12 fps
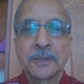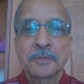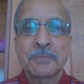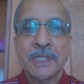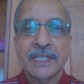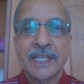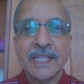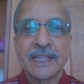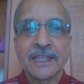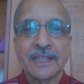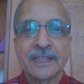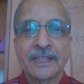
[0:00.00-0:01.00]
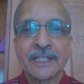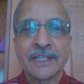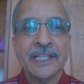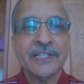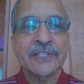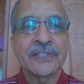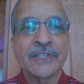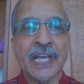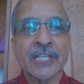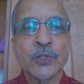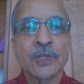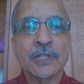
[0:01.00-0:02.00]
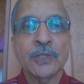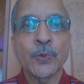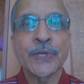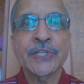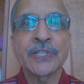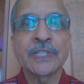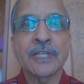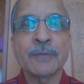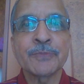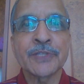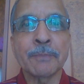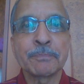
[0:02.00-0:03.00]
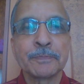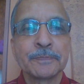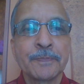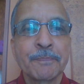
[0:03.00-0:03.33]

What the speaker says: But then the next natural question comes up: